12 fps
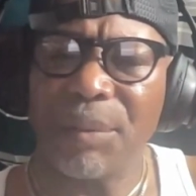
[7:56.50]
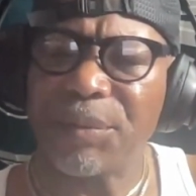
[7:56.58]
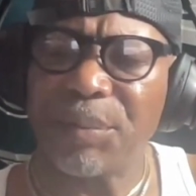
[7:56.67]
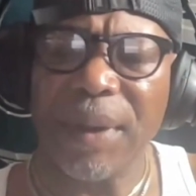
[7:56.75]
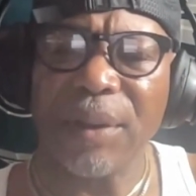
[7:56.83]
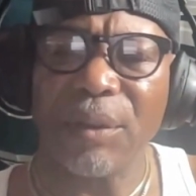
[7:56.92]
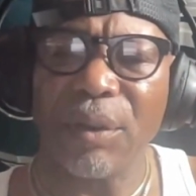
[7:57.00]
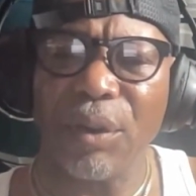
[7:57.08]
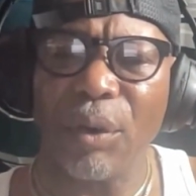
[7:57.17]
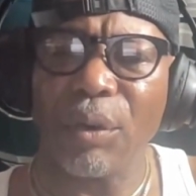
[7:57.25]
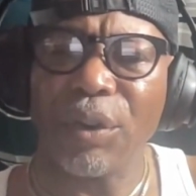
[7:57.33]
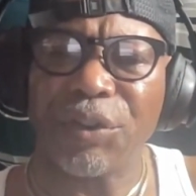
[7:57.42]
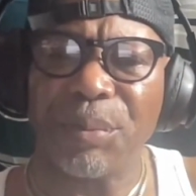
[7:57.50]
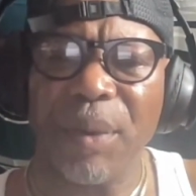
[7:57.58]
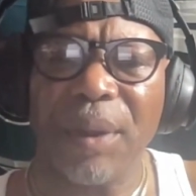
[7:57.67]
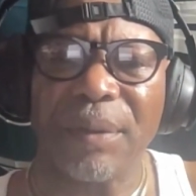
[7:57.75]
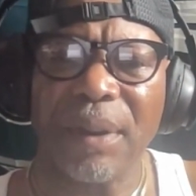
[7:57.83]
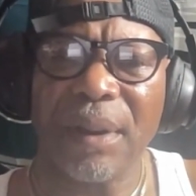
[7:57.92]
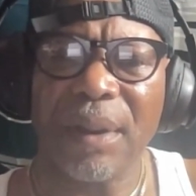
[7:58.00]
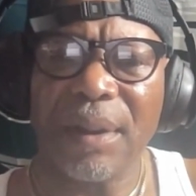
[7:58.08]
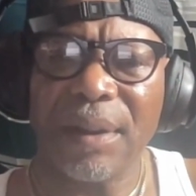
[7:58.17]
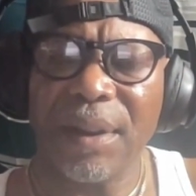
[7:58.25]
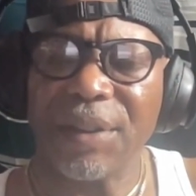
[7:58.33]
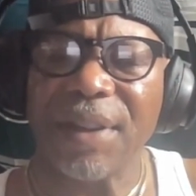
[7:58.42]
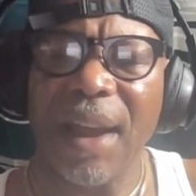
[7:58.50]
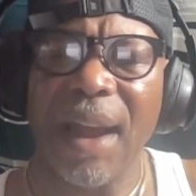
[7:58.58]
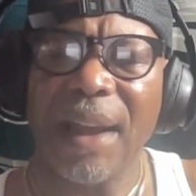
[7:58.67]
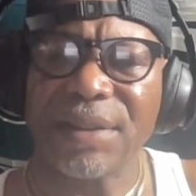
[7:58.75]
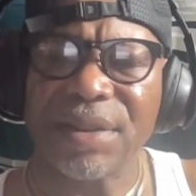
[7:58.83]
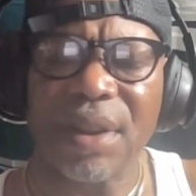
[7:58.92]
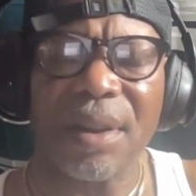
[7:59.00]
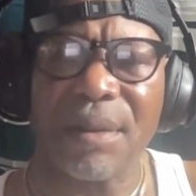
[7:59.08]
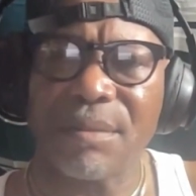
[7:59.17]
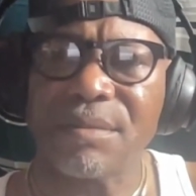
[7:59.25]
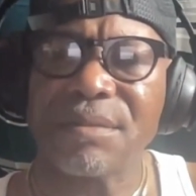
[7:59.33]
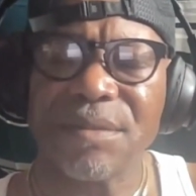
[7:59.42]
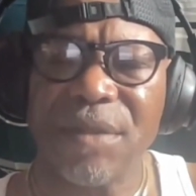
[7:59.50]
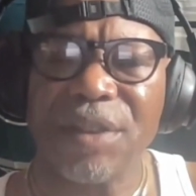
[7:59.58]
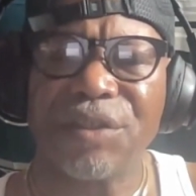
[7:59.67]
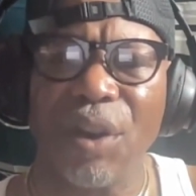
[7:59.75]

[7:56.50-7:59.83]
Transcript: Speaking on Nolan Smith, this guy's he's